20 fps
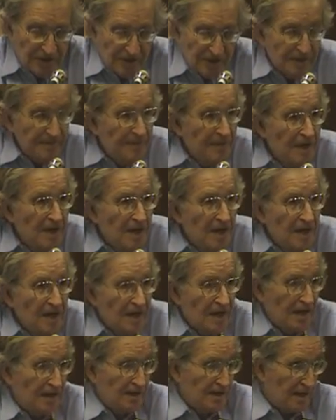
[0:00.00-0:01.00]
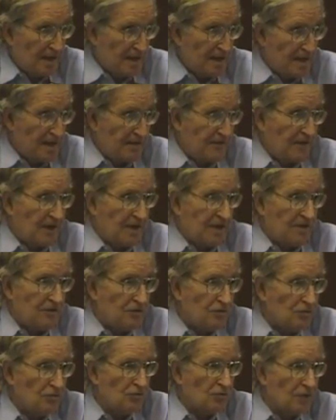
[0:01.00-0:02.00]
and they identified two
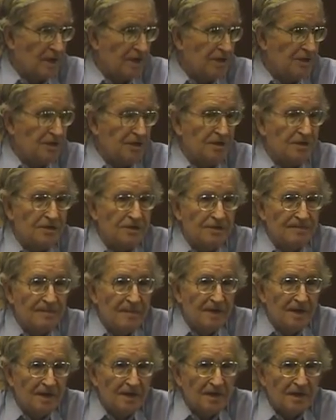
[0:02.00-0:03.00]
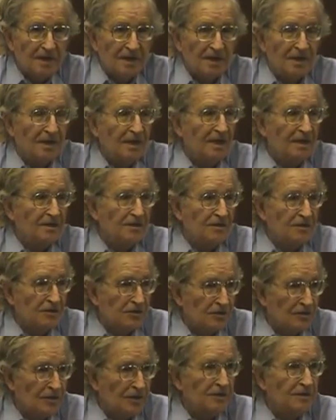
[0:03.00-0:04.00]
regions as the source of
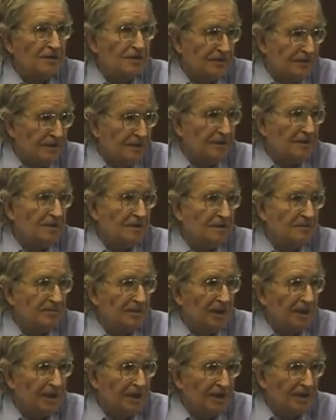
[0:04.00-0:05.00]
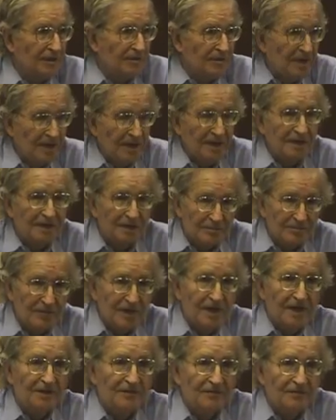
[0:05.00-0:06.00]
this plague by depraved
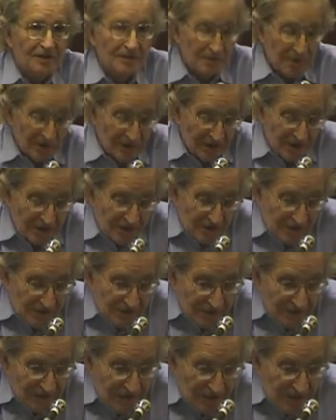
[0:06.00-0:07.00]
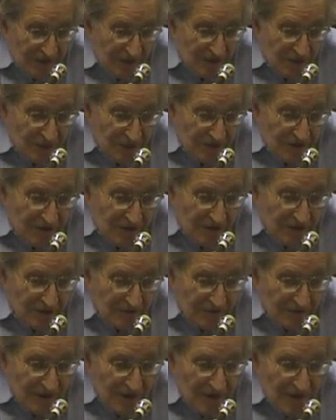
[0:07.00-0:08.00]
opponents of civilization itself,
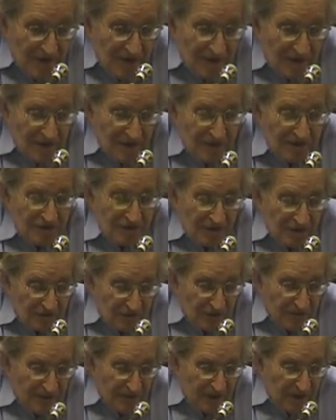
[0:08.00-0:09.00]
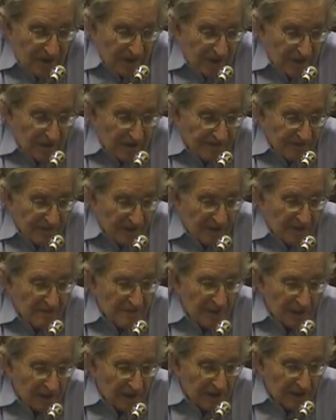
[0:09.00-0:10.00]
Central America and the Middle East.
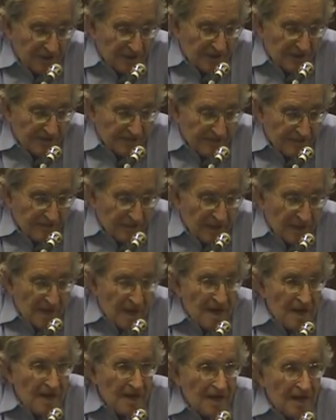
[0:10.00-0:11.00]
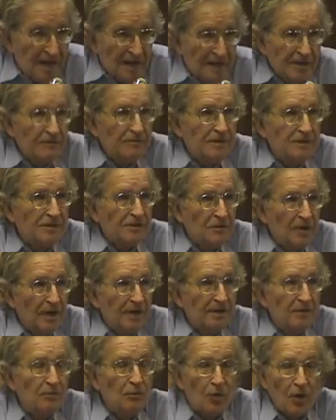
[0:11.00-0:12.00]
And there was quite wide
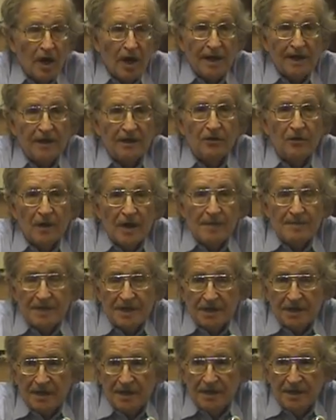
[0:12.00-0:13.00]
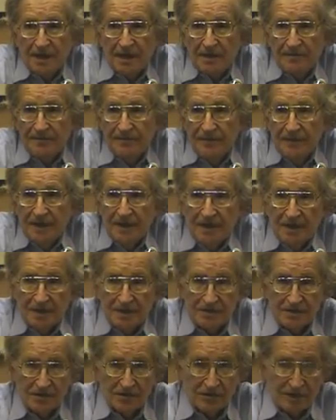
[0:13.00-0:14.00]
agreement on that. So in
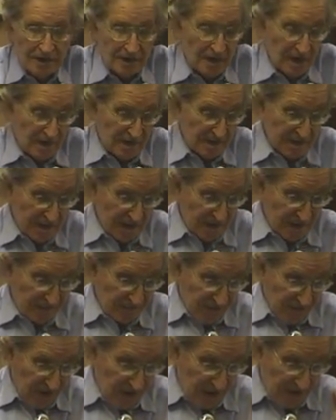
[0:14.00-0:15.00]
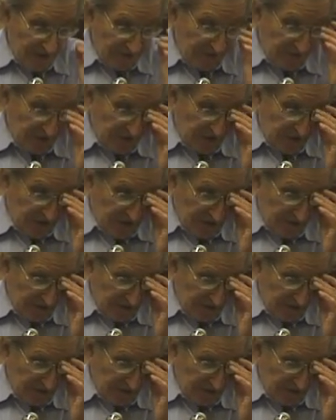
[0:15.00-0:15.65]
1985, for example,